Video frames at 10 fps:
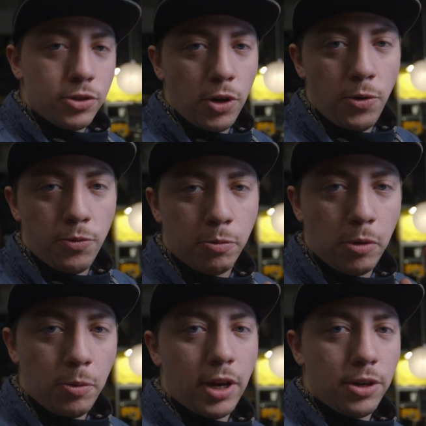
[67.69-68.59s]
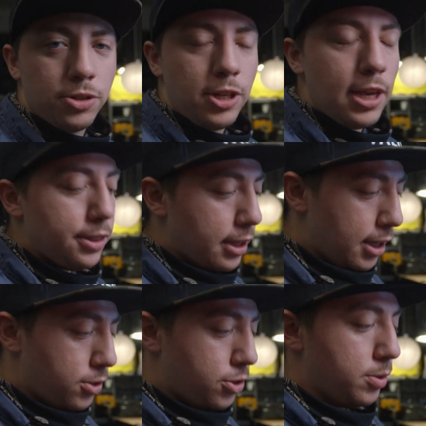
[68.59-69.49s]
So from what we understand,
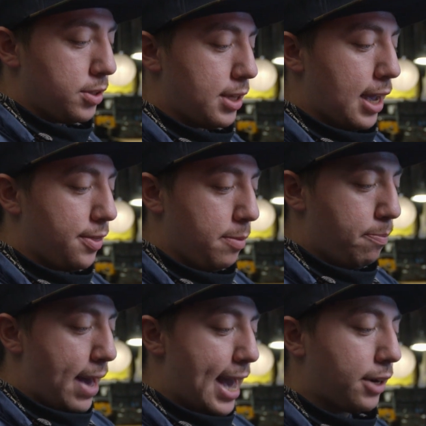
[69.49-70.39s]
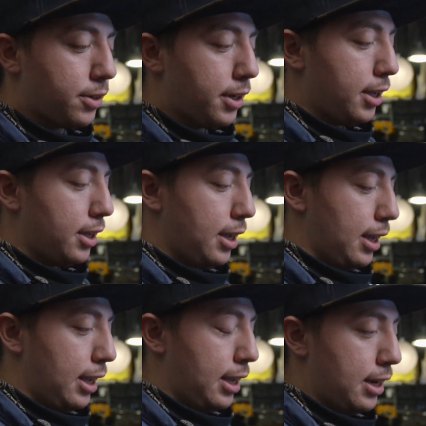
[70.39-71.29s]
the issue is that the battery
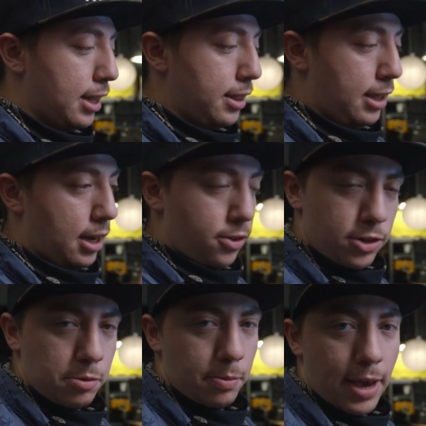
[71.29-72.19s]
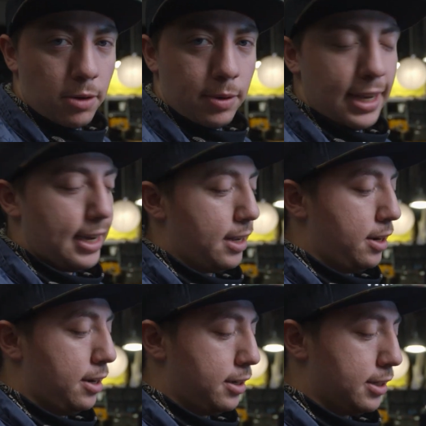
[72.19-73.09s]
in the other dummy battery we had
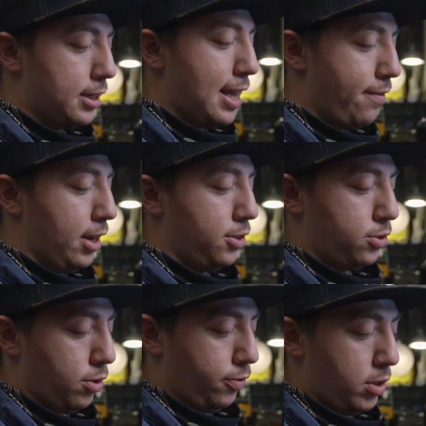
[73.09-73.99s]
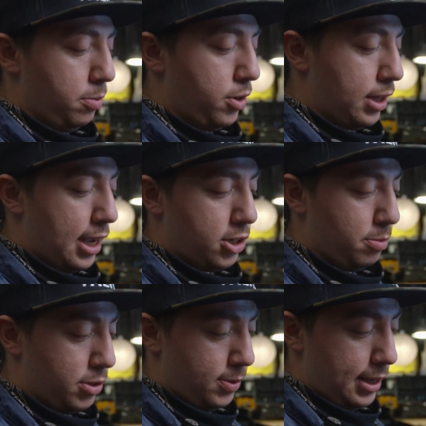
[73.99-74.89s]
doesn't have any sort of
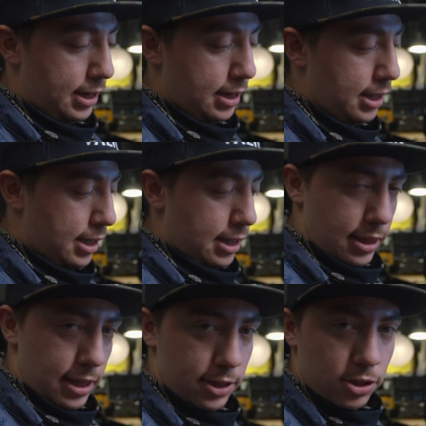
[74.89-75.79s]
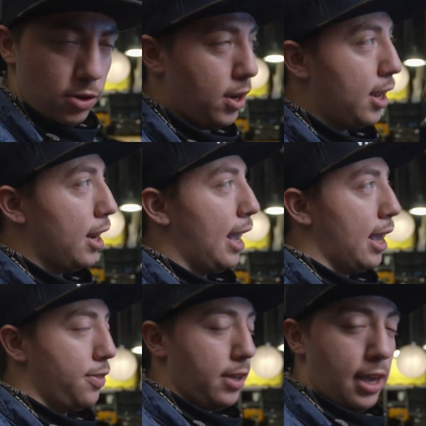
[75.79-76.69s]
communication between this unit
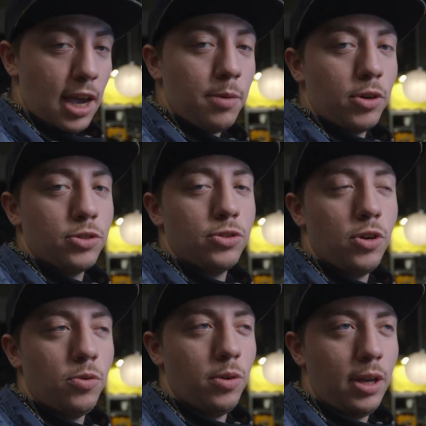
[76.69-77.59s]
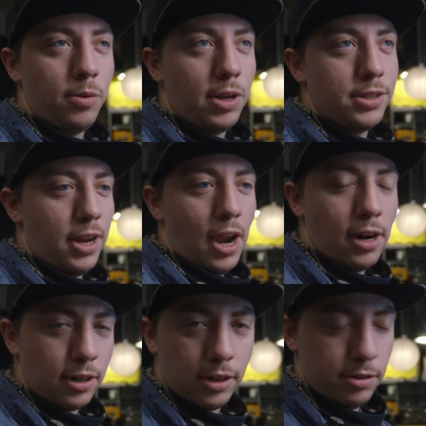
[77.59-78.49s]
and the camera. So it reads an
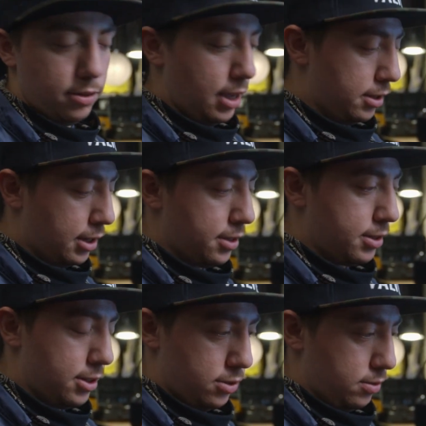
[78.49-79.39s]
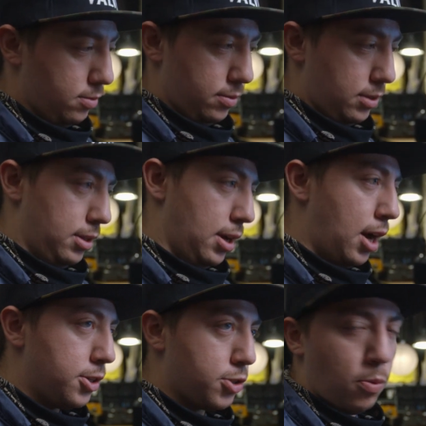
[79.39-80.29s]
error and, and kind of says
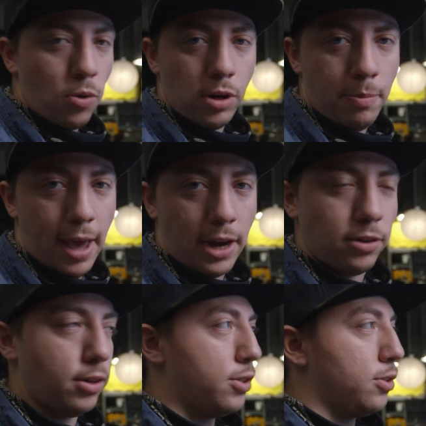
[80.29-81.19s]
unsupported battery.